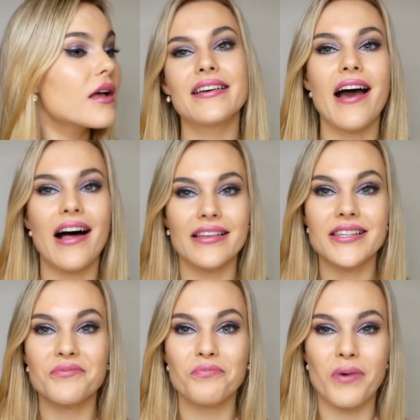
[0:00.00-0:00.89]
the
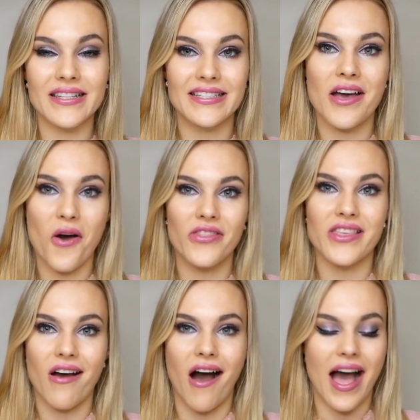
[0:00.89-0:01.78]
colors, once they're
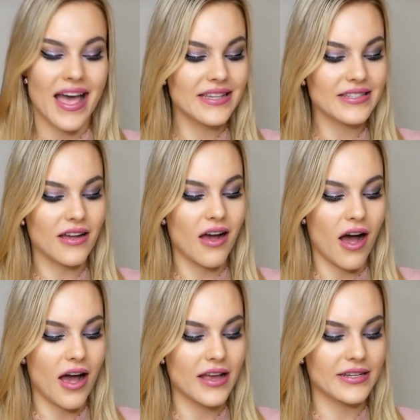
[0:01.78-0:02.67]
on the eyes,
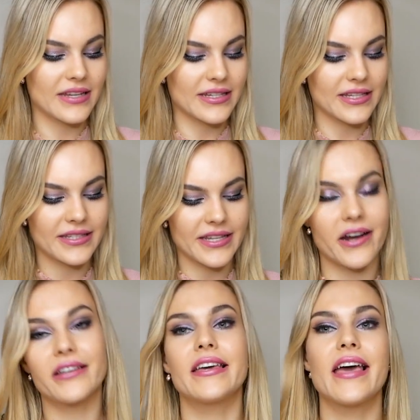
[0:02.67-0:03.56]
aren't
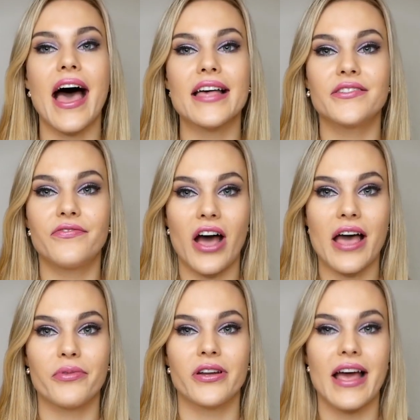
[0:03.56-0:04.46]
necessarily as
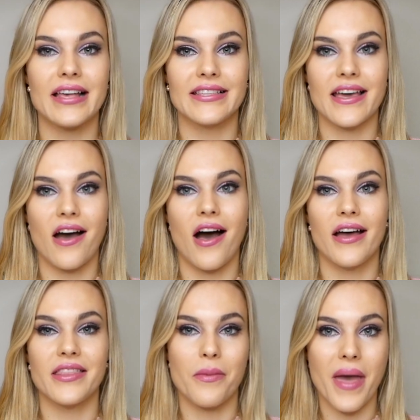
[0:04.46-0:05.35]
vibrant as they
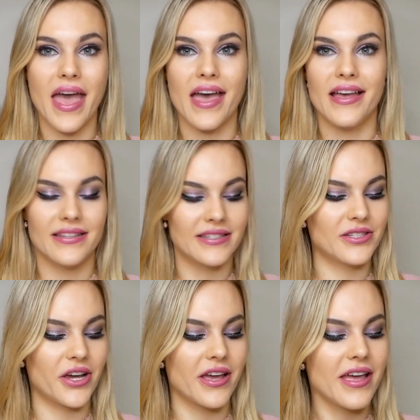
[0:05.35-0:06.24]
are in the pan.
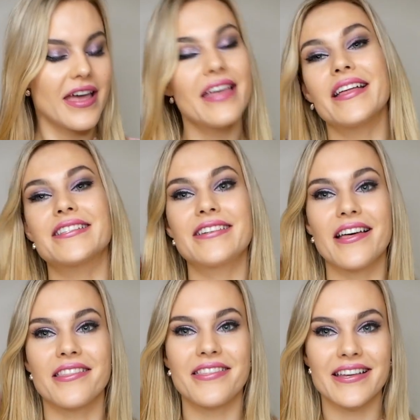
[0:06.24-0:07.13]
So that's
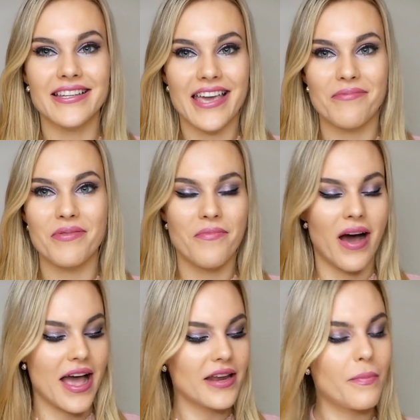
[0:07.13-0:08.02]
another thing to keep in
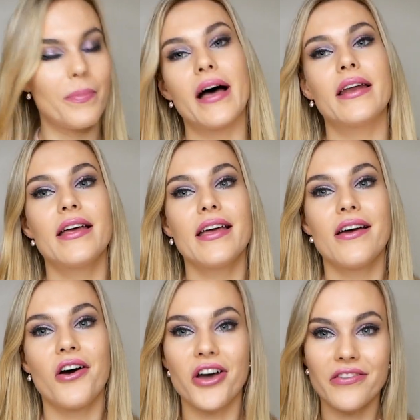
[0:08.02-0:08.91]
mind, but
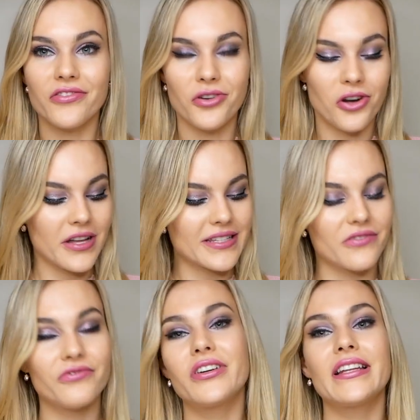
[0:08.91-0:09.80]
overall it's
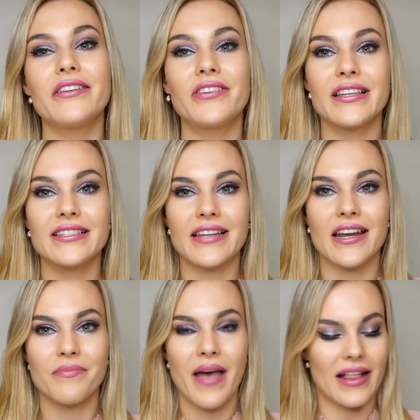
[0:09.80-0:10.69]
a really, really
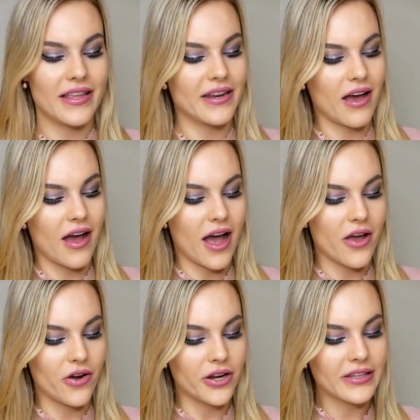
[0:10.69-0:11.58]
stunning palette.
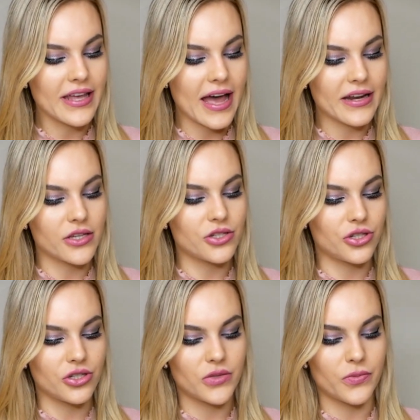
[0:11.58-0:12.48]
I only had
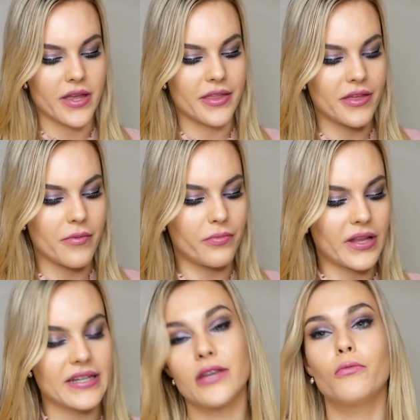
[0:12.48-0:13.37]
issues with
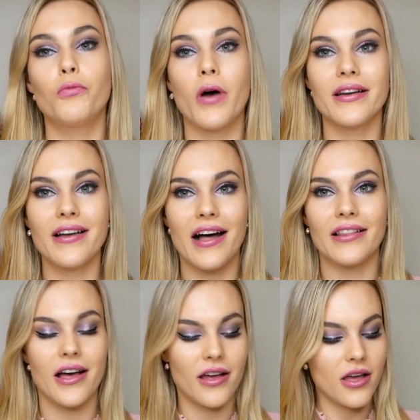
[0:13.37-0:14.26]
blending one
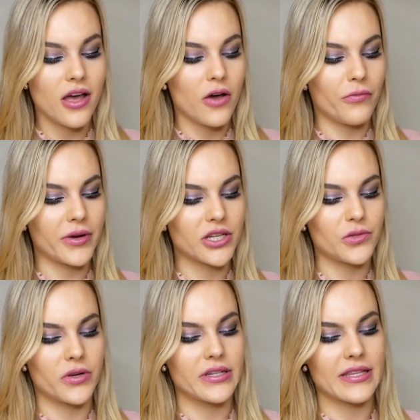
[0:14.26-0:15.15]
color,
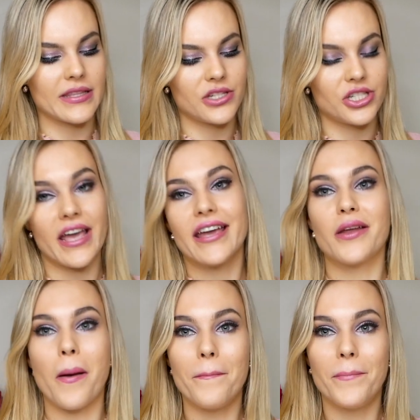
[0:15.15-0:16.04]
which was the
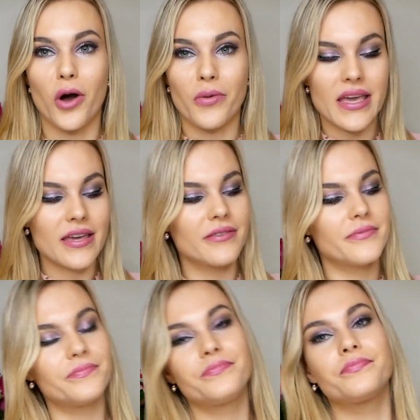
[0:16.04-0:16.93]
shade Bowie.